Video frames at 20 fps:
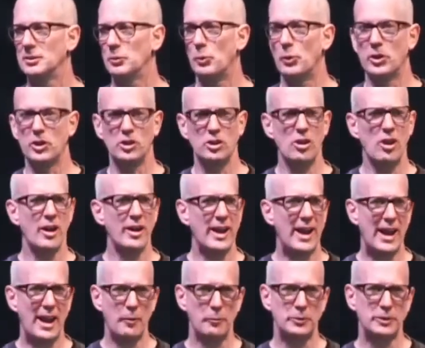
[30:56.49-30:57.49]
where you're not
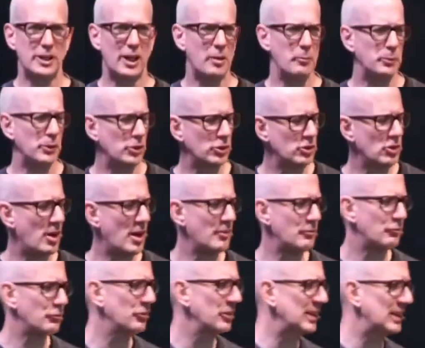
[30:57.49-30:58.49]
amped up, you're not
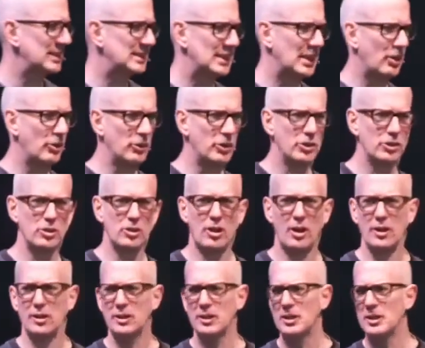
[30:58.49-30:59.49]
freaked out, you're
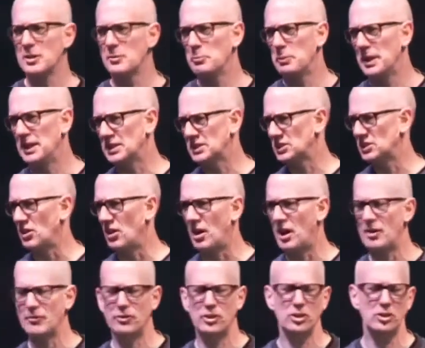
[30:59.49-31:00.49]
not pissed
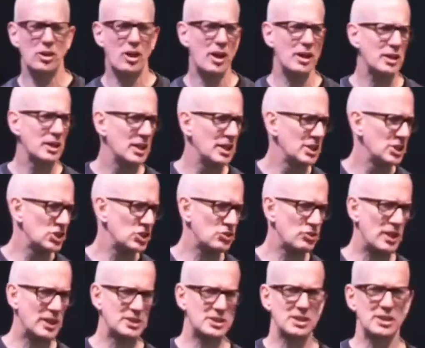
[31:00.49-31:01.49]
off, you're not
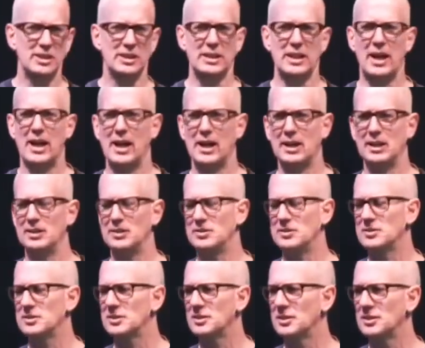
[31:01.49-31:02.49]
stressed to the
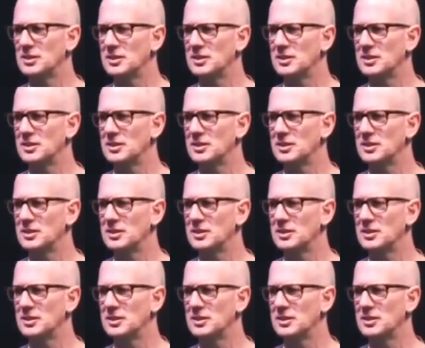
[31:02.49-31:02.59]
nines.